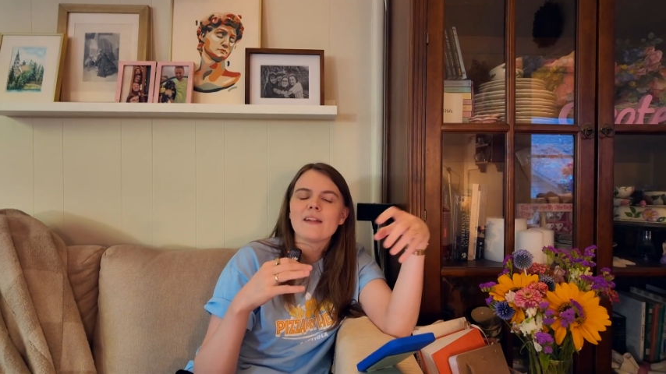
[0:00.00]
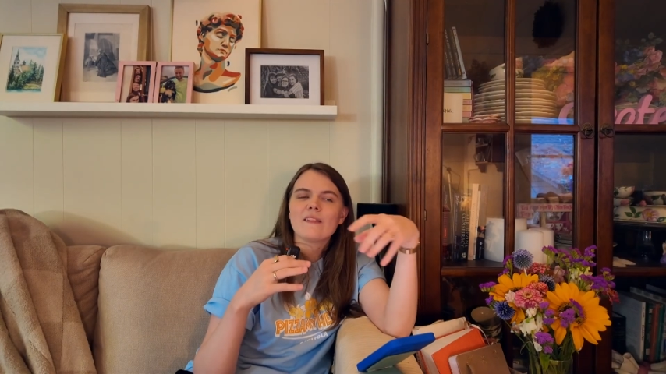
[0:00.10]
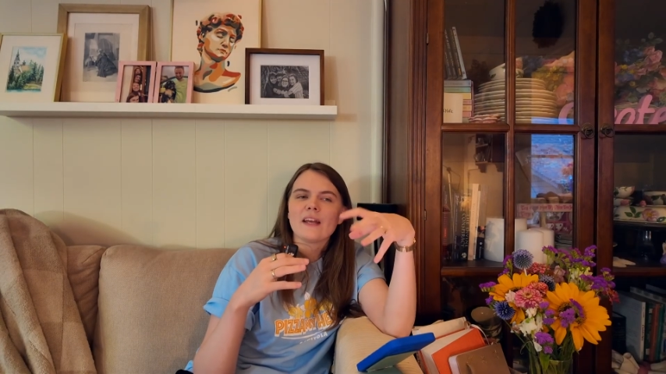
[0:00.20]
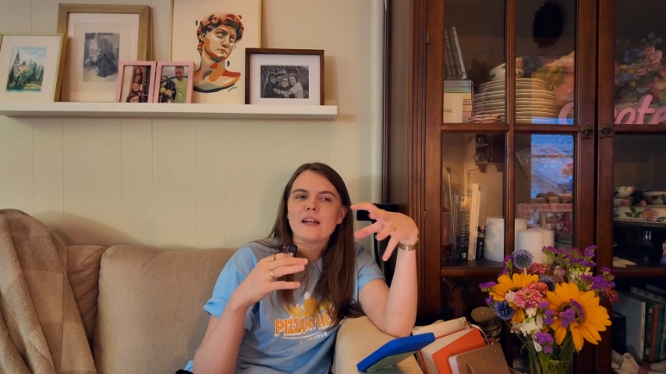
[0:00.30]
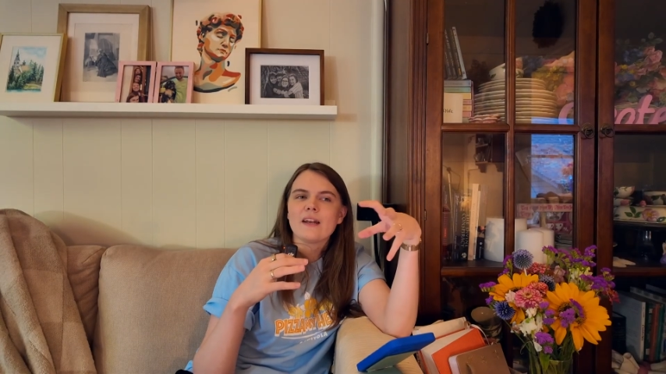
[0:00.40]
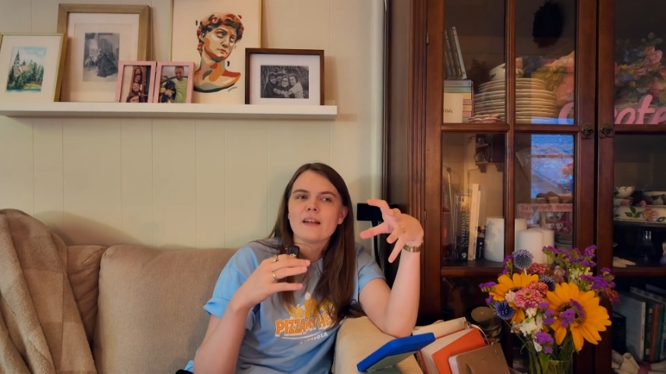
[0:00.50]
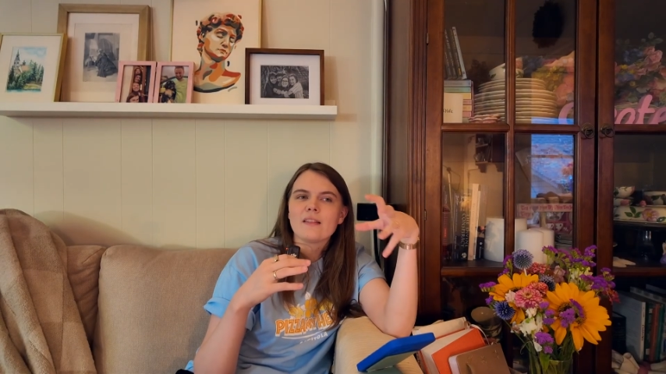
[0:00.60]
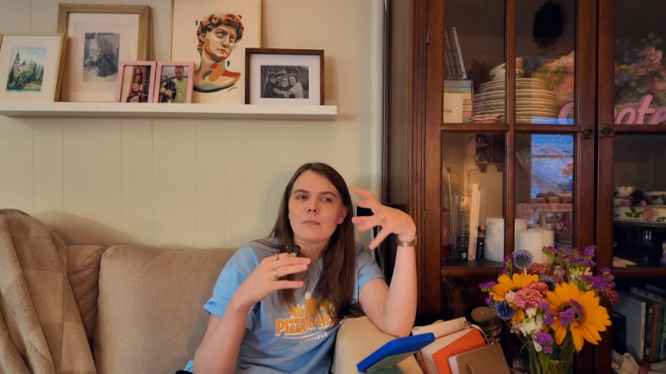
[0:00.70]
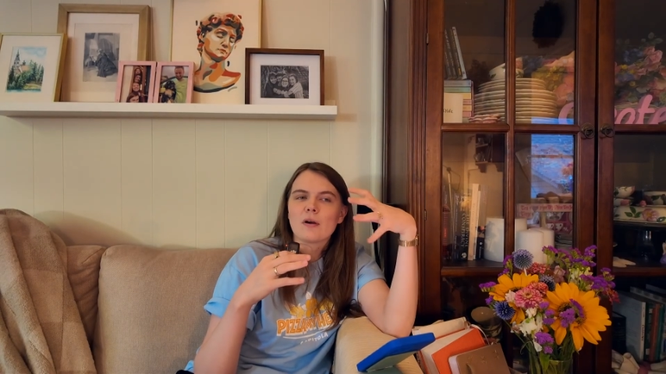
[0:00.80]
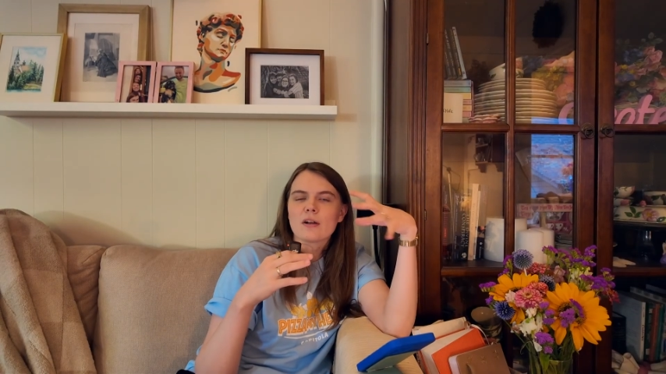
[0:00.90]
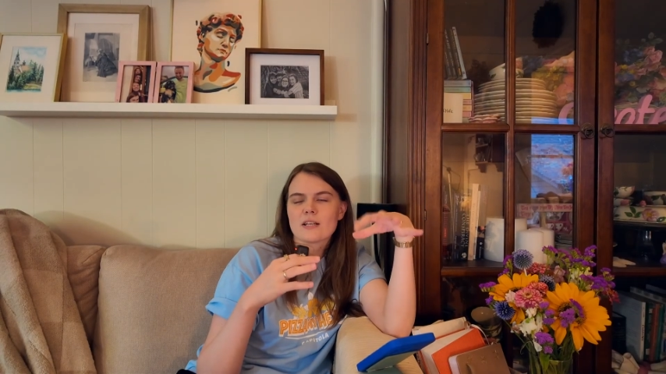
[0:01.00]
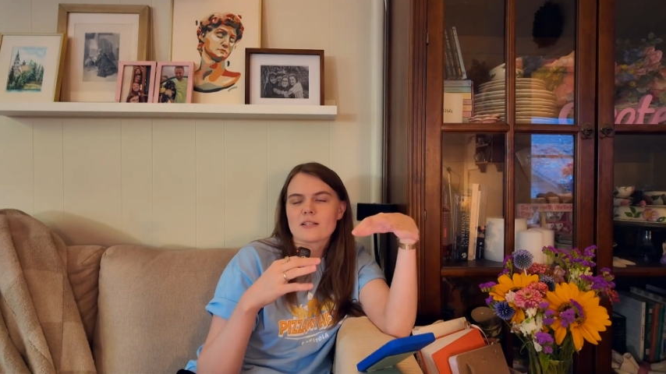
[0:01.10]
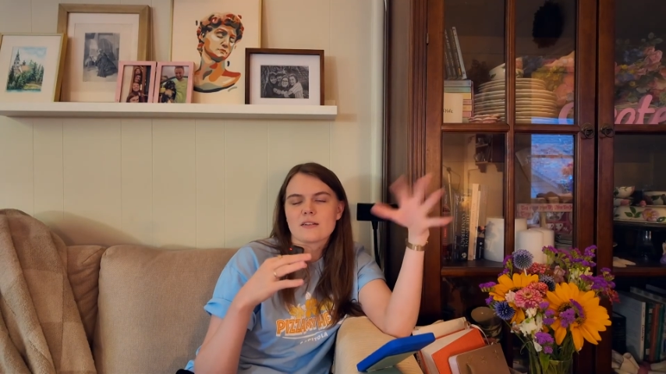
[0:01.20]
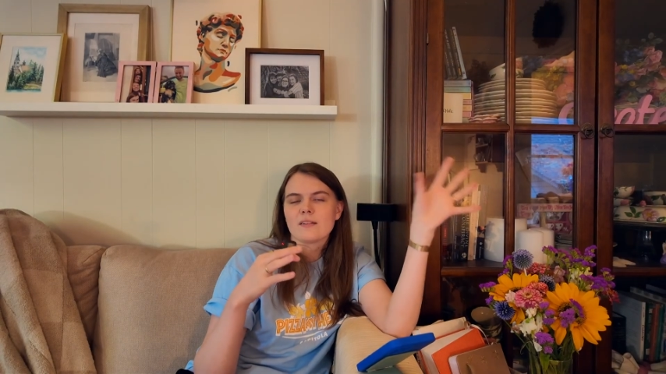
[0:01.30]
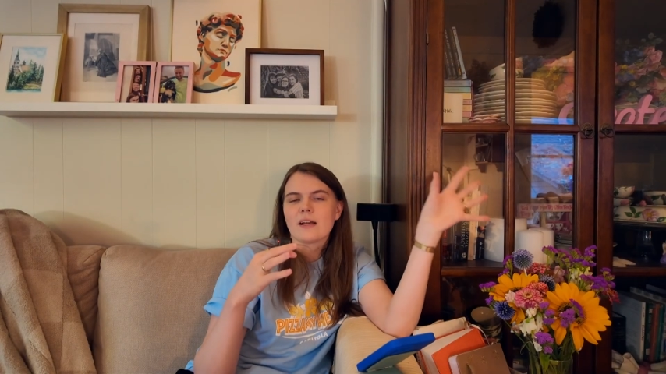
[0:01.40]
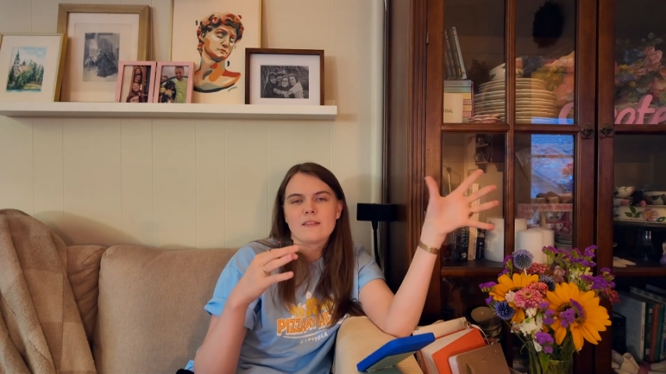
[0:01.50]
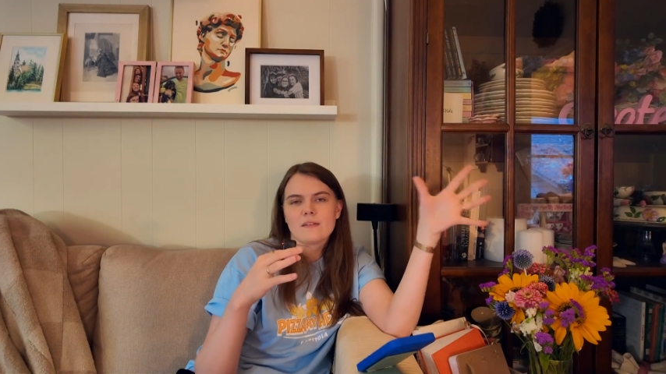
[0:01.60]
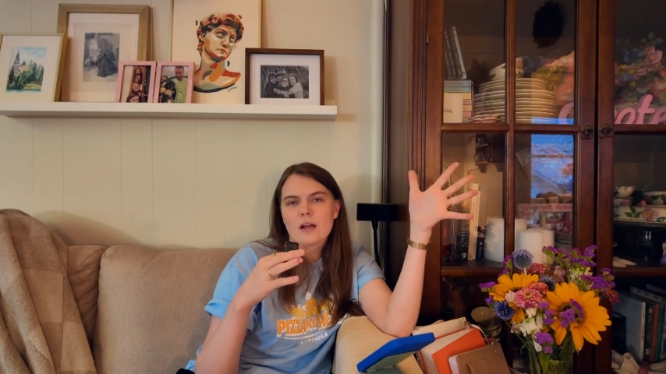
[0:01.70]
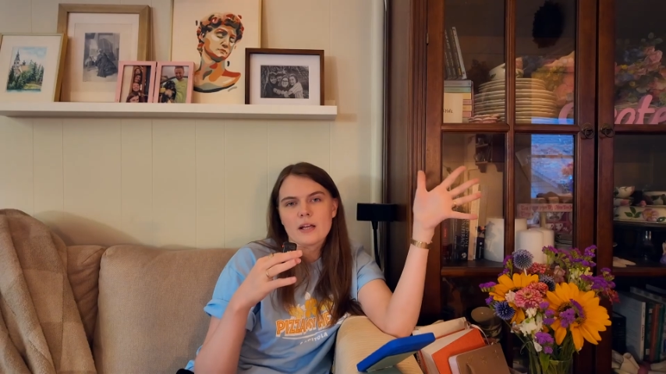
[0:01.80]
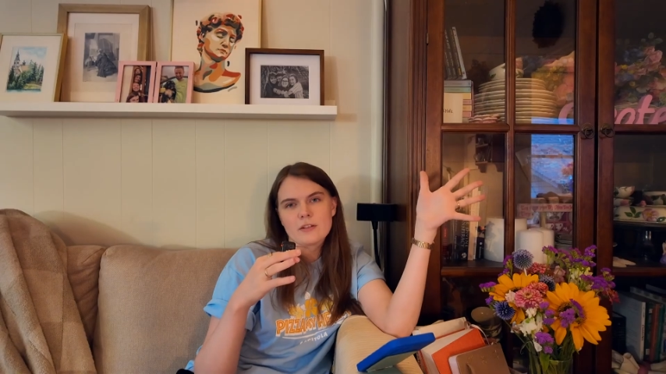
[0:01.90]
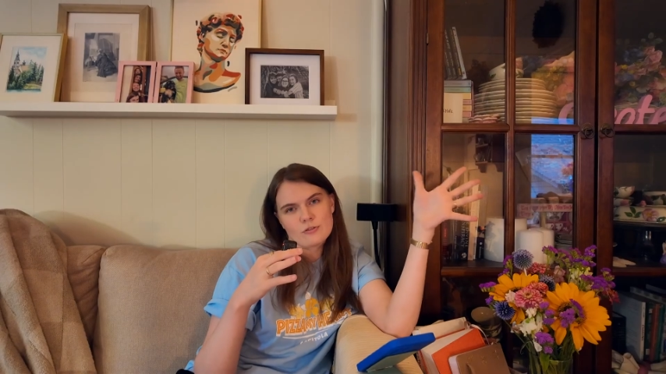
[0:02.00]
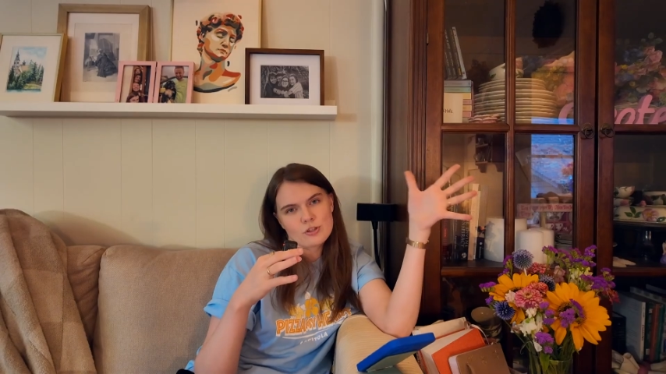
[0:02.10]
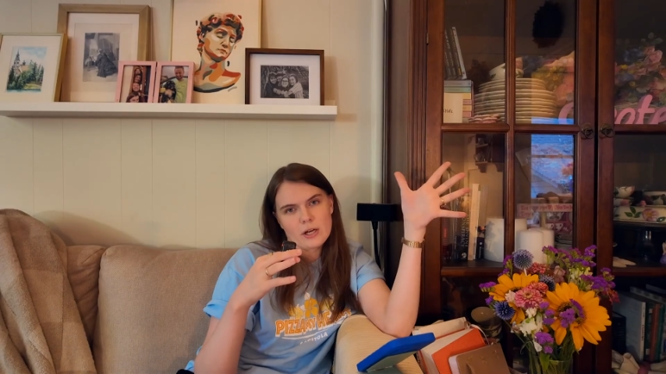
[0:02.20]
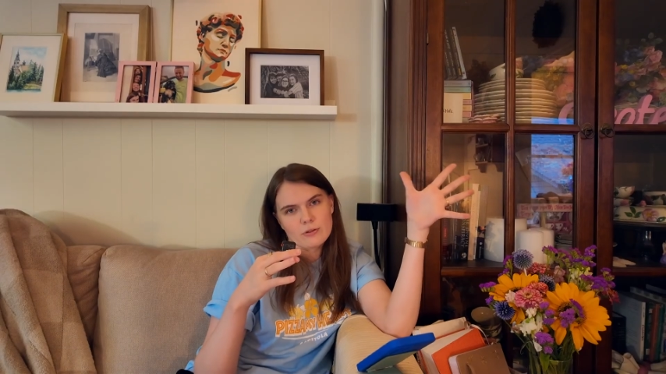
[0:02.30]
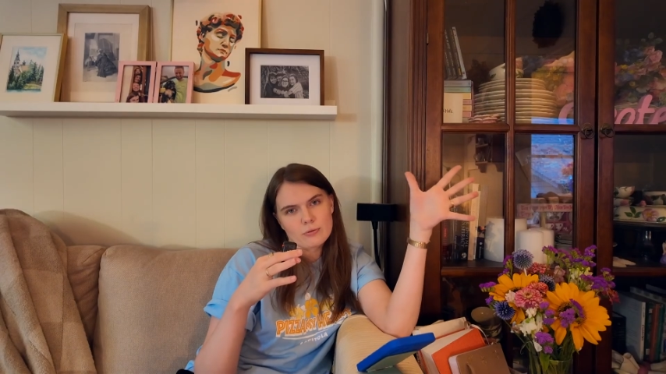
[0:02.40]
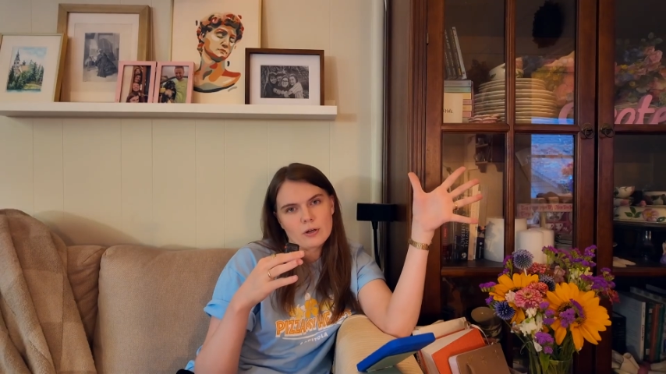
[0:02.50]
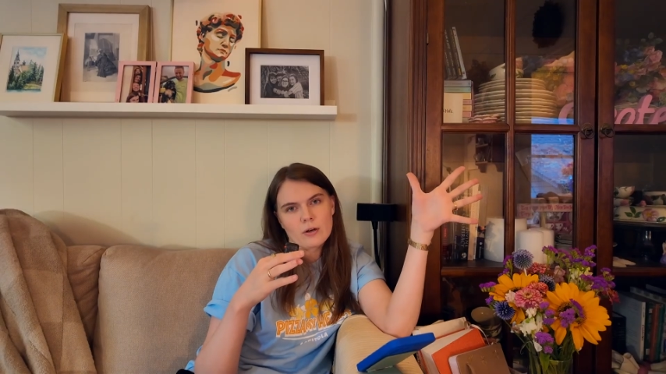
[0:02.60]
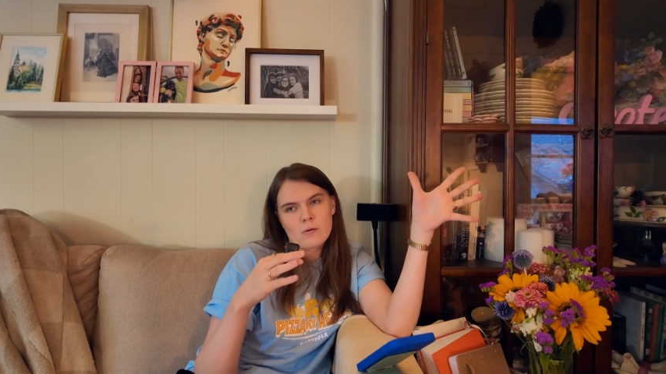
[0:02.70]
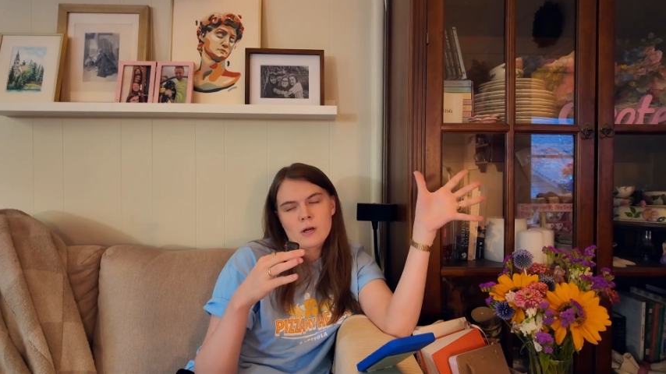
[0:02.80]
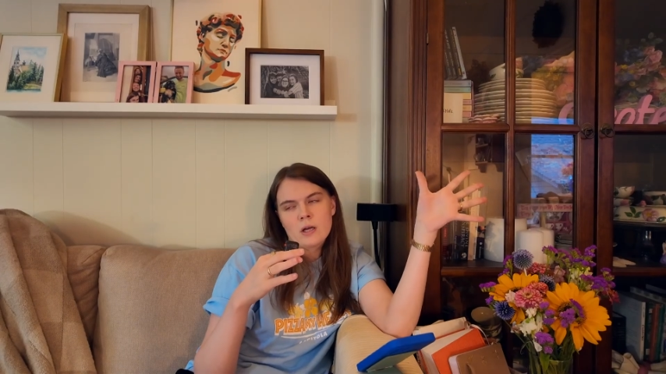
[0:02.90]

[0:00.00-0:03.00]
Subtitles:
and then the box has to let the light shine through.